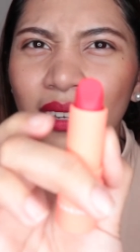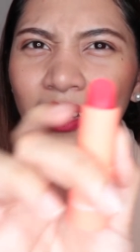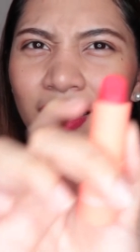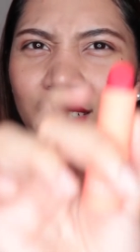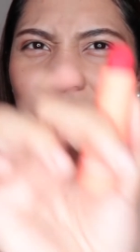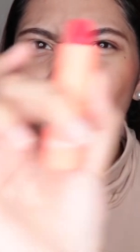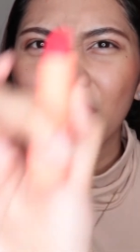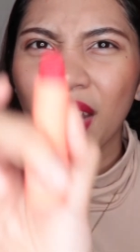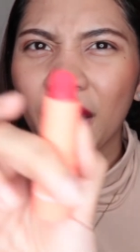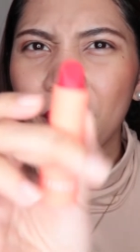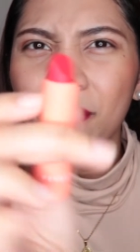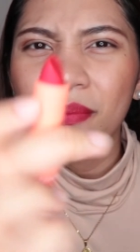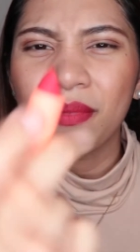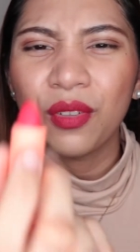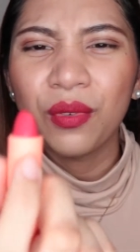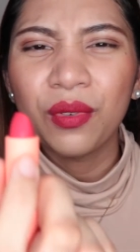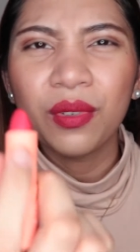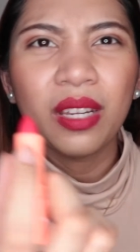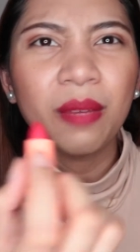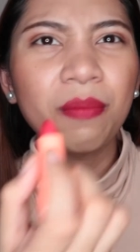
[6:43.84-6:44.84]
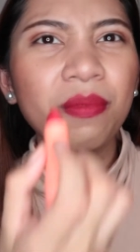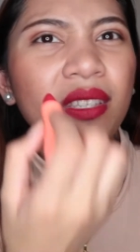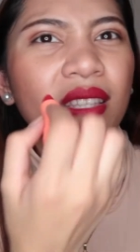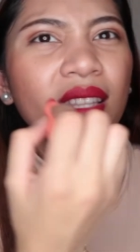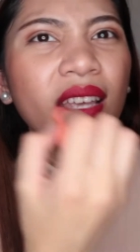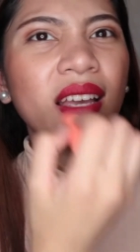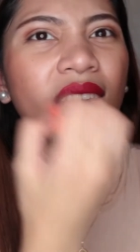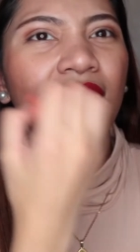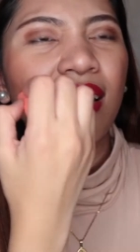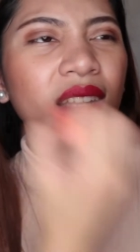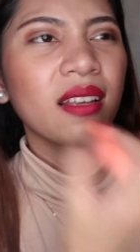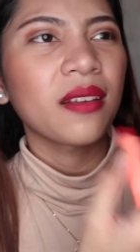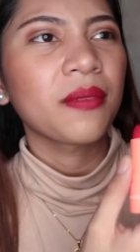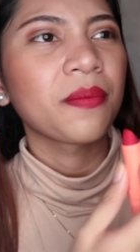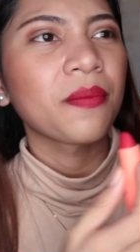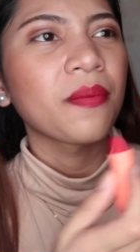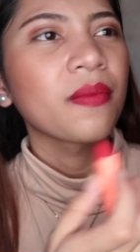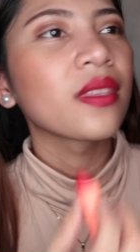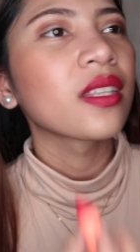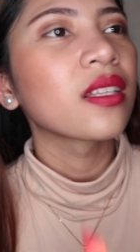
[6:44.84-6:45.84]
shape nung lipstick.
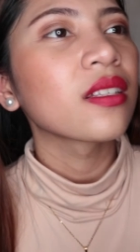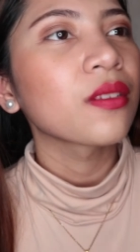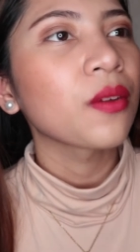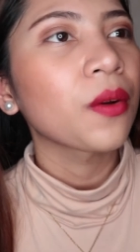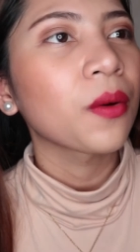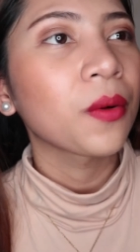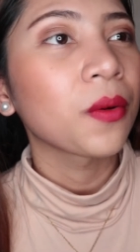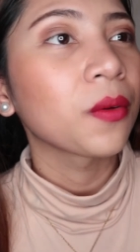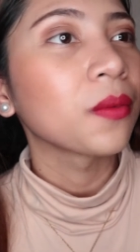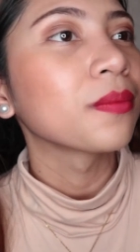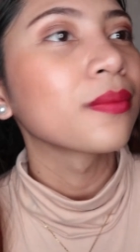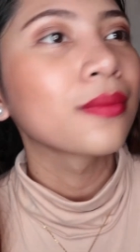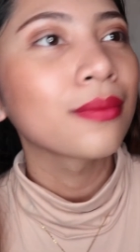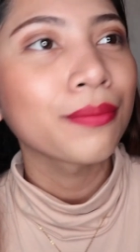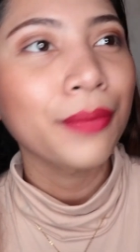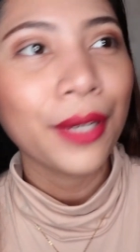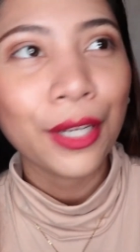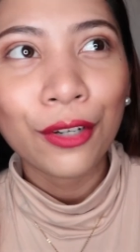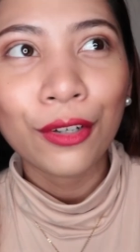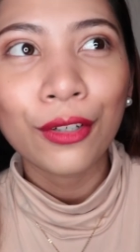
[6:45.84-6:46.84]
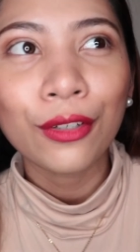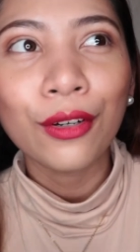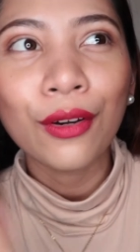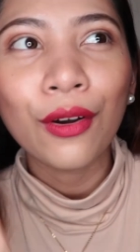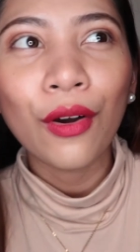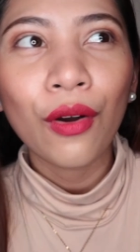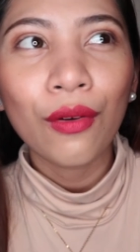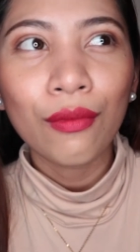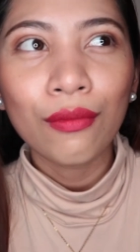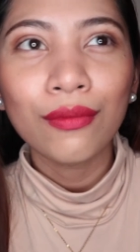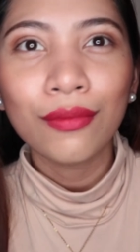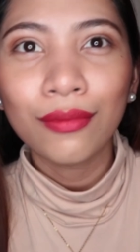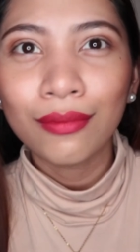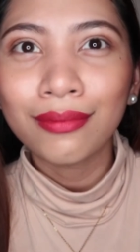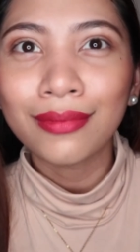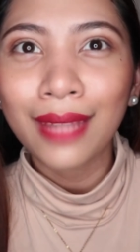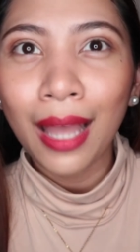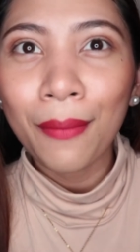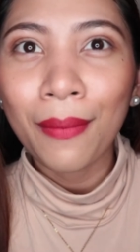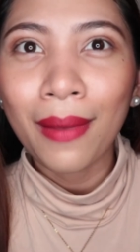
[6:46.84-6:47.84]
So, pero
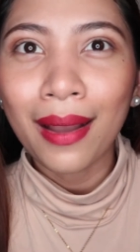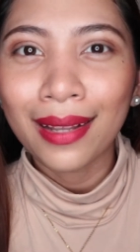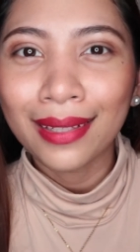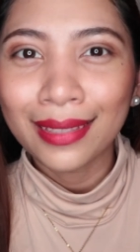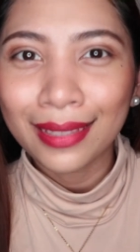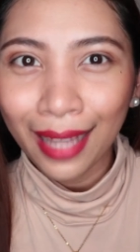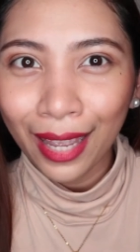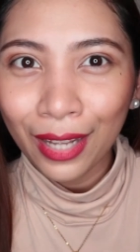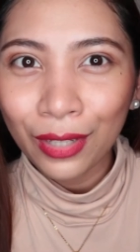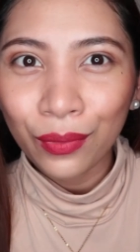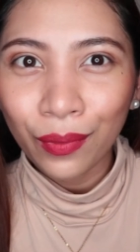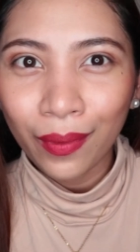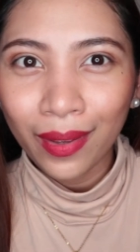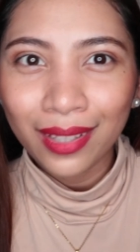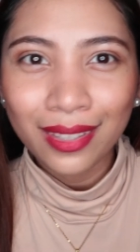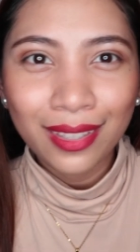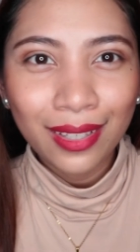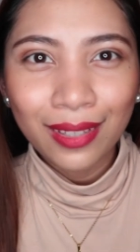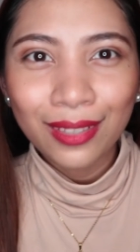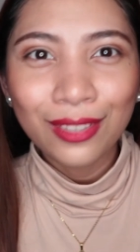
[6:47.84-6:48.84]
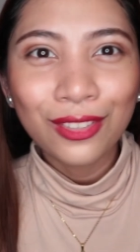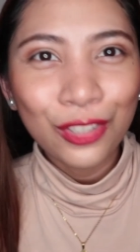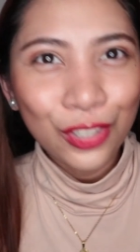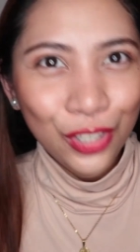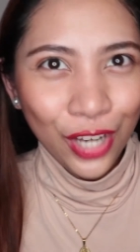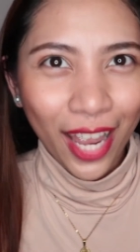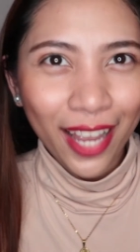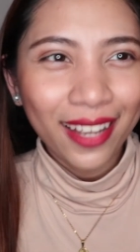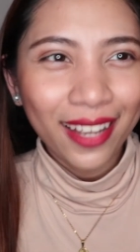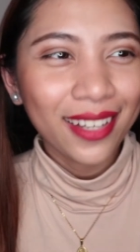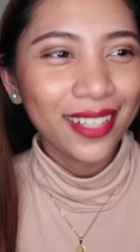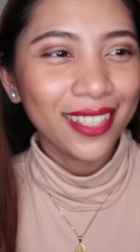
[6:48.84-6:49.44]
tama, lightweight. Check.